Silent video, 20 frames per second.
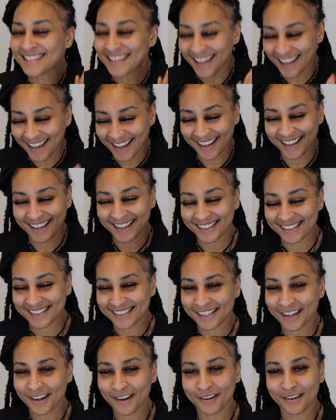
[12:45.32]
Yeah.
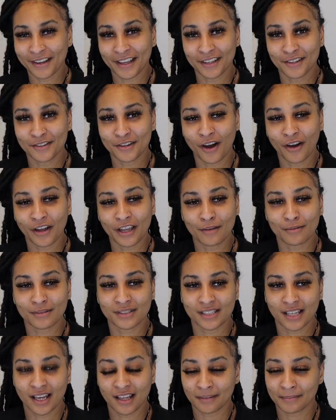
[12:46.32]
So, he
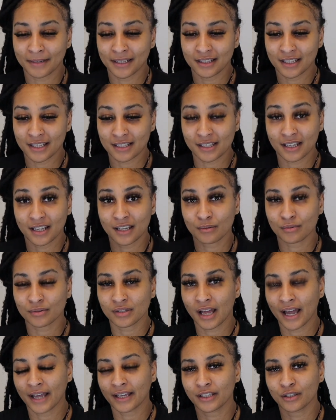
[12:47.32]
was telling me this, and he was
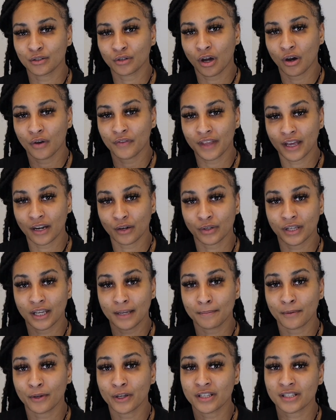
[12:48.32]
like, that'll
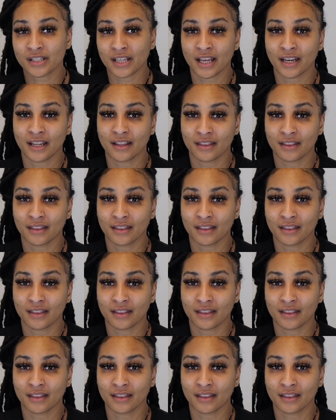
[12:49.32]
keep you, he said.